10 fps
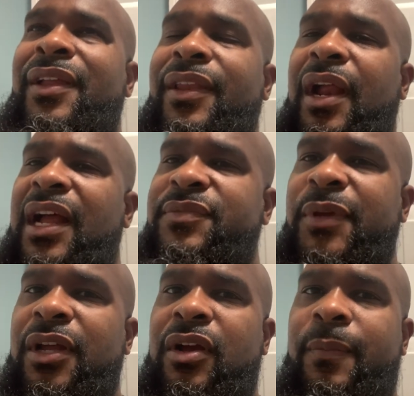There has
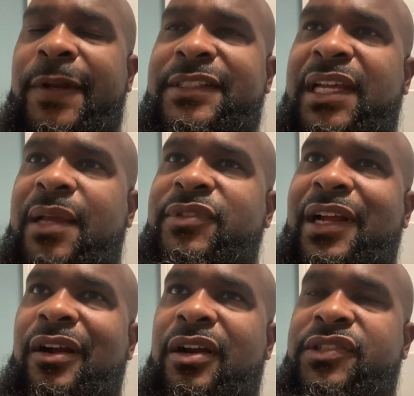been a couple of times
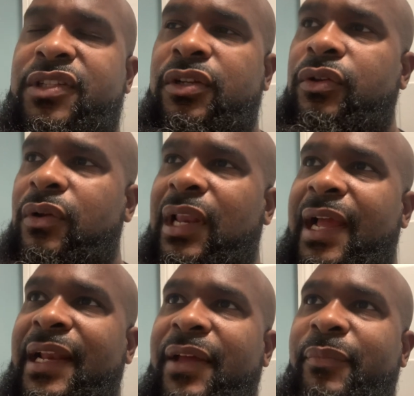that Arsenal look
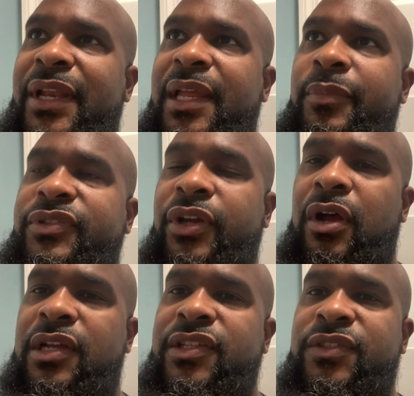like they've been able to
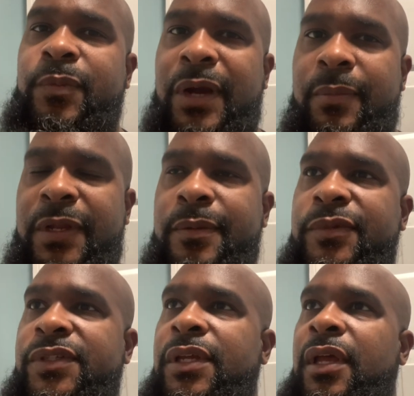cause us
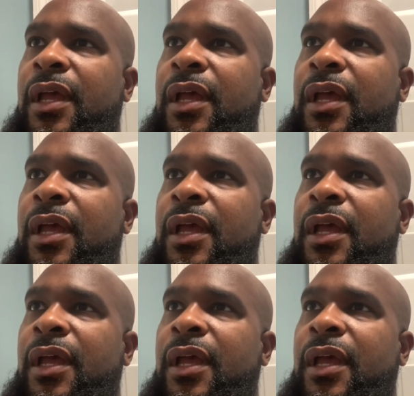problems.